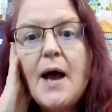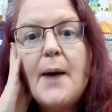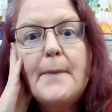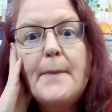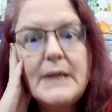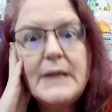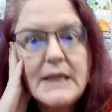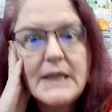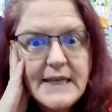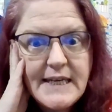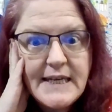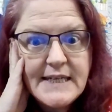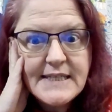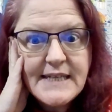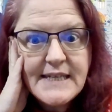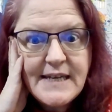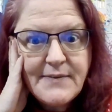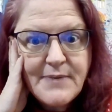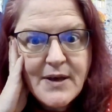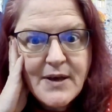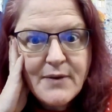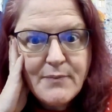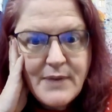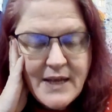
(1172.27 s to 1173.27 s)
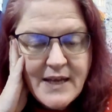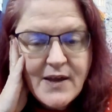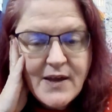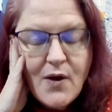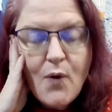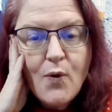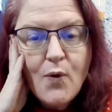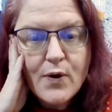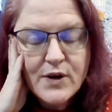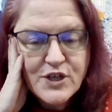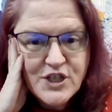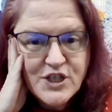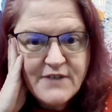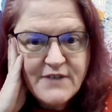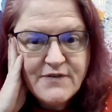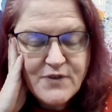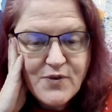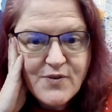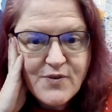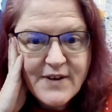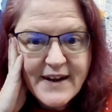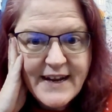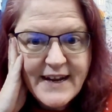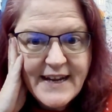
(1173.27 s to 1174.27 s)
please email me or Chef
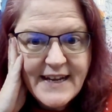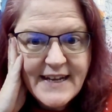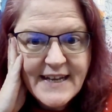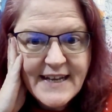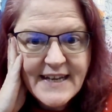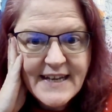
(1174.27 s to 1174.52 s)
Lori,